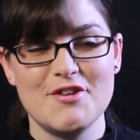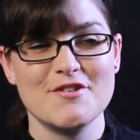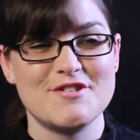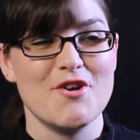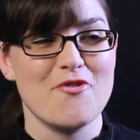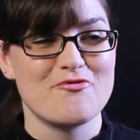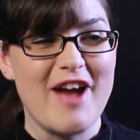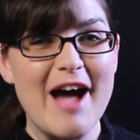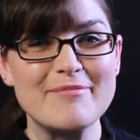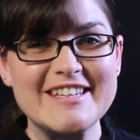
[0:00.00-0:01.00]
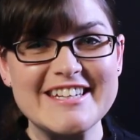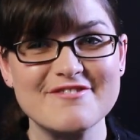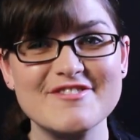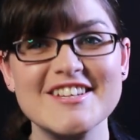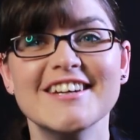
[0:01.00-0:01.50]
there's no wrap
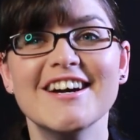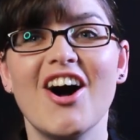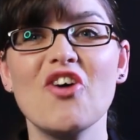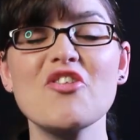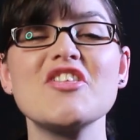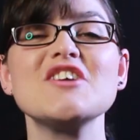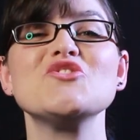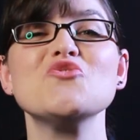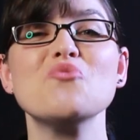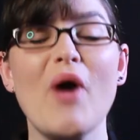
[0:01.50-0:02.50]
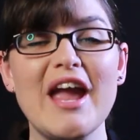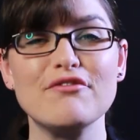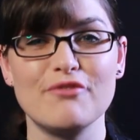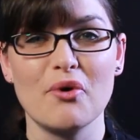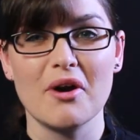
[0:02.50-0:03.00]
gift. All the things you
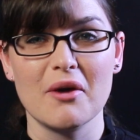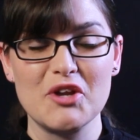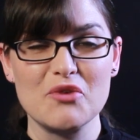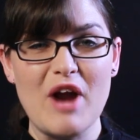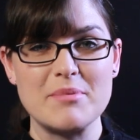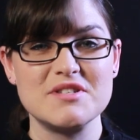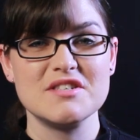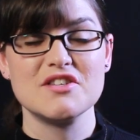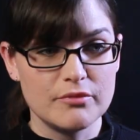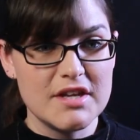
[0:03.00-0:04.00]
wait for when you wrap a season.